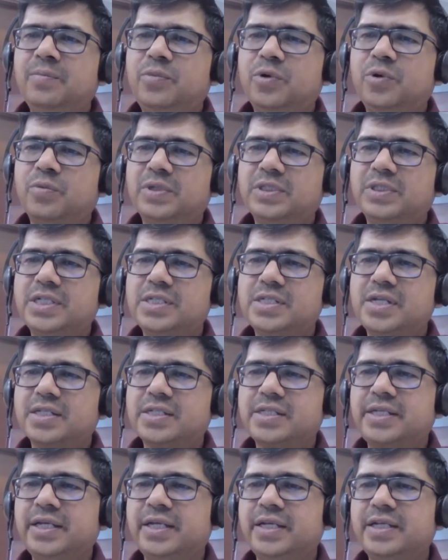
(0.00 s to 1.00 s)
Purvasha is
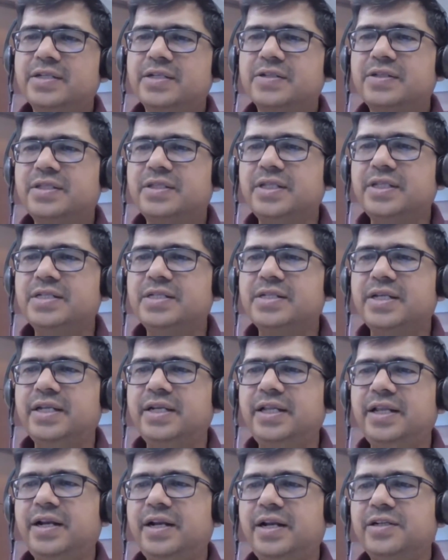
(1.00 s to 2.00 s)
asking, is there
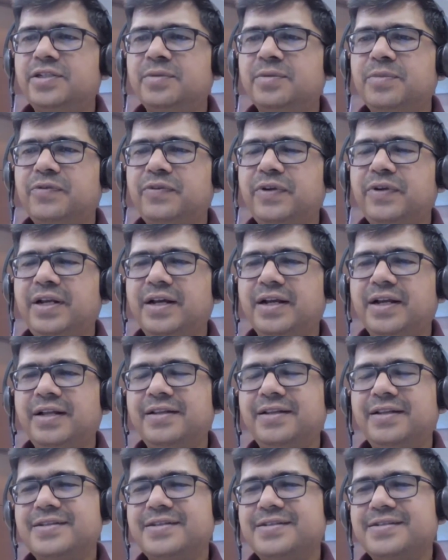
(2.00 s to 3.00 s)
any relation between,
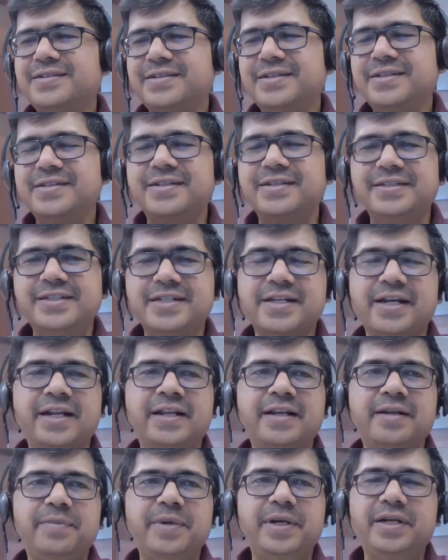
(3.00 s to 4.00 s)
again, this is just
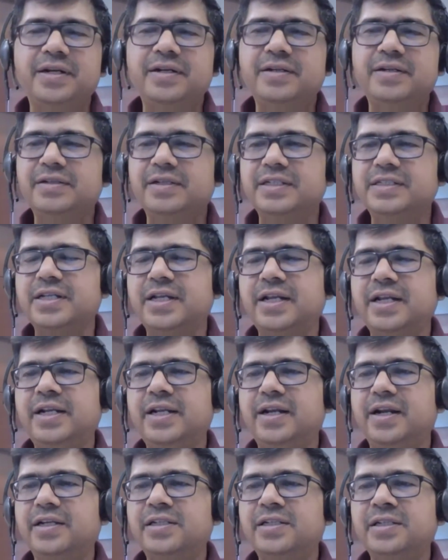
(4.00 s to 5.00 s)
getting repeated. Is there any
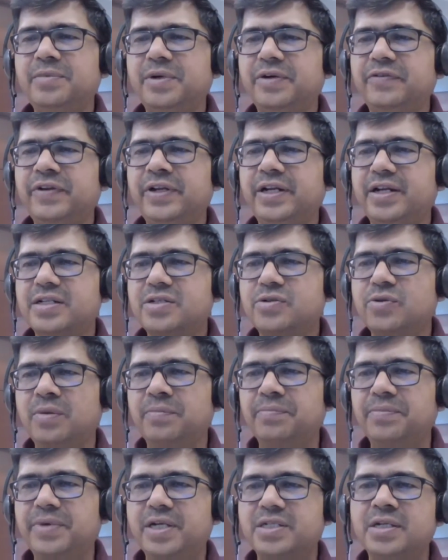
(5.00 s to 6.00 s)
relation between CREST
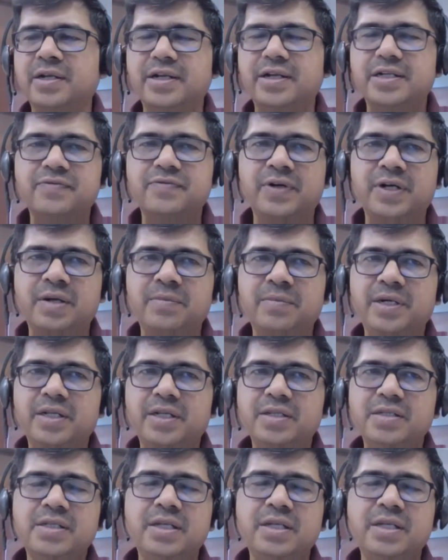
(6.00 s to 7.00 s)
Olympiads and CREST
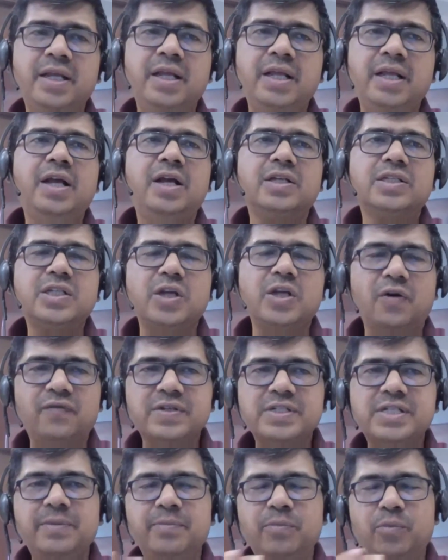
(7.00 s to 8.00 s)
Fundamentals? See,
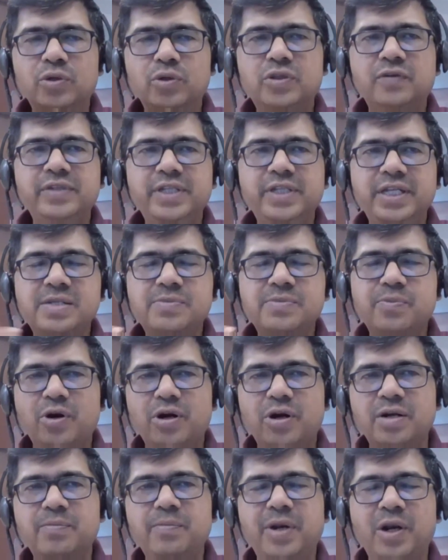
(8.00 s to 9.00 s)
obviously, both of these
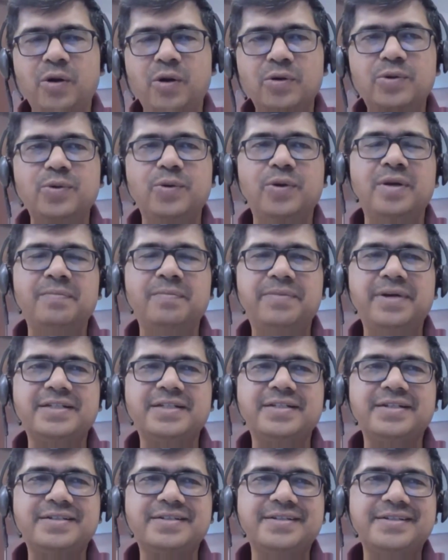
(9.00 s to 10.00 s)
products belong to Olympiad
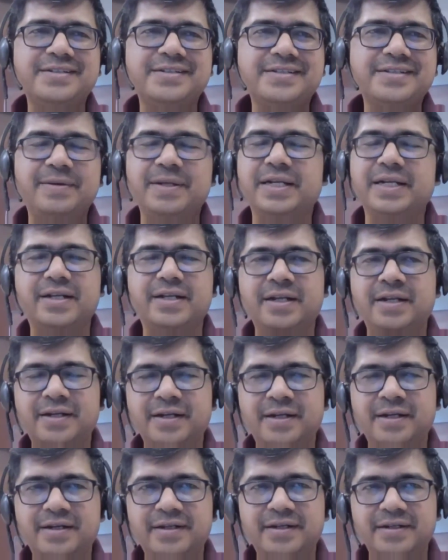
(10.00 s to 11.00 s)
Success. I mean,
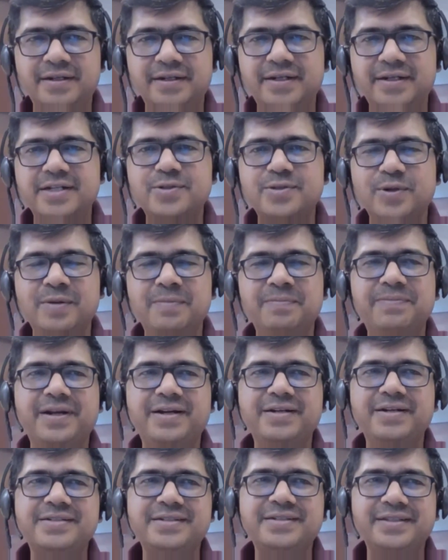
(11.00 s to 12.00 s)
CREST
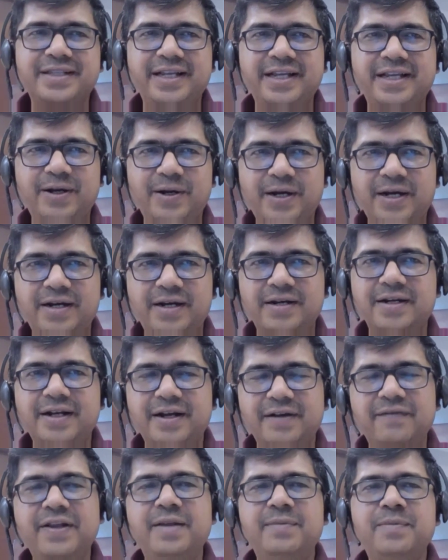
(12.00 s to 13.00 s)
Olympiads, they are
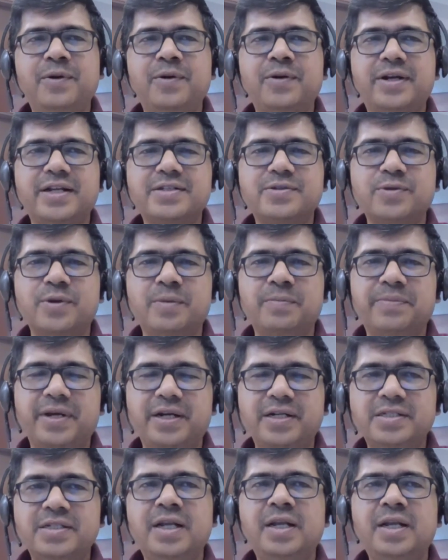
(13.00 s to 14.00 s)
available on CREST
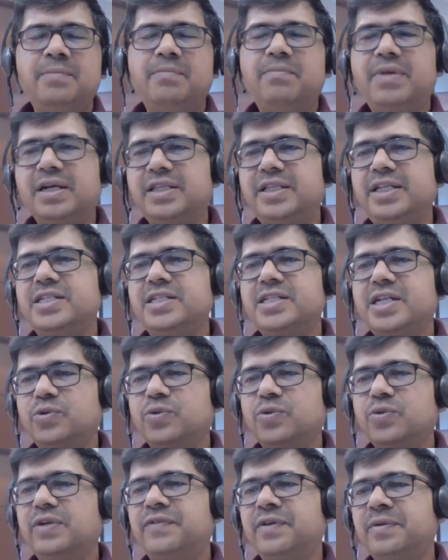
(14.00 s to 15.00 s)
Olympiads, but these are
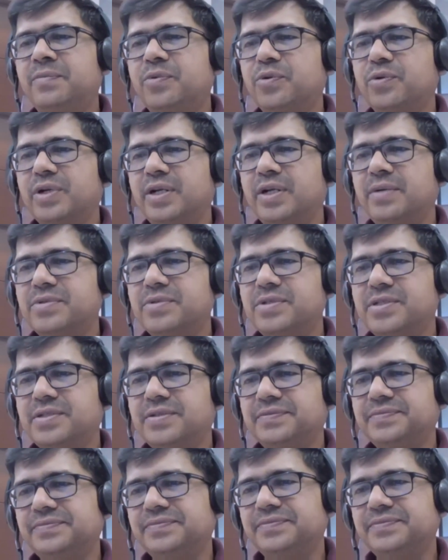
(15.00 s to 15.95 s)
two different programs.